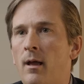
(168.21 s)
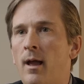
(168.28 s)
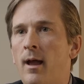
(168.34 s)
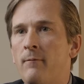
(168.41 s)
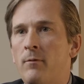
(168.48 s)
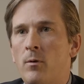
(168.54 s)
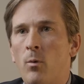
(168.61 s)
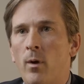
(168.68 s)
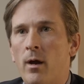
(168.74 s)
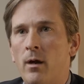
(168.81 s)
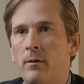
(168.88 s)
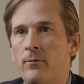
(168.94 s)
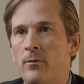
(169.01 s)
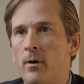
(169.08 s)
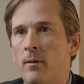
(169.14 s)

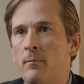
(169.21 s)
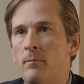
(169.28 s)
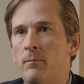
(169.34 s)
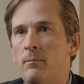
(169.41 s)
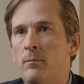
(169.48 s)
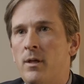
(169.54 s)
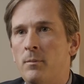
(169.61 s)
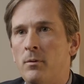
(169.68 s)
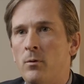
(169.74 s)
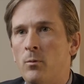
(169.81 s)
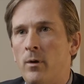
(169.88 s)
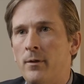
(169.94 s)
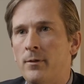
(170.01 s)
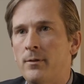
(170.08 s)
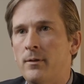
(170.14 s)
everywhere from people
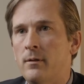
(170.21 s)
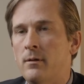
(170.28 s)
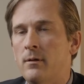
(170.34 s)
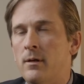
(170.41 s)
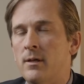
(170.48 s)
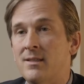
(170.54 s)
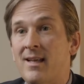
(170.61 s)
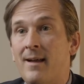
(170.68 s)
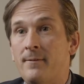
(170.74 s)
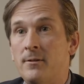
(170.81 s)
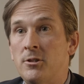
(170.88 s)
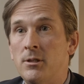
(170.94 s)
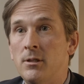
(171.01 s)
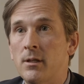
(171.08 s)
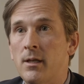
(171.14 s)
with
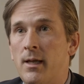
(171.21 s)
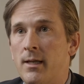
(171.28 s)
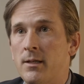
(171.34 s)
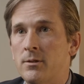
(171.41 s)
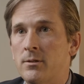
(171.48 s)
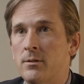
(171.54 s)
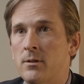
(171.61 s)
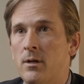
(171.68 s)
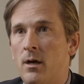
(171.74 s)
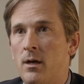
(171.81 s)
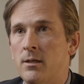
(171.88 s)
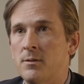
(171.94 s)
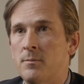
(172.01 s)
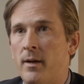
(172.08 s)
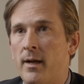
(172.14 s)
esophageal cancer
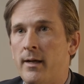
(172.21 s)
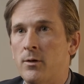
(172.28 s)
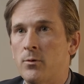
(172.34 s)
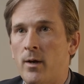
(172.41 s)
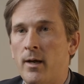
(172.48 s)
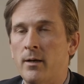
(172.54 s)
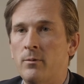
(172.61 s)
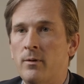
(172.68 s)
caused by chronic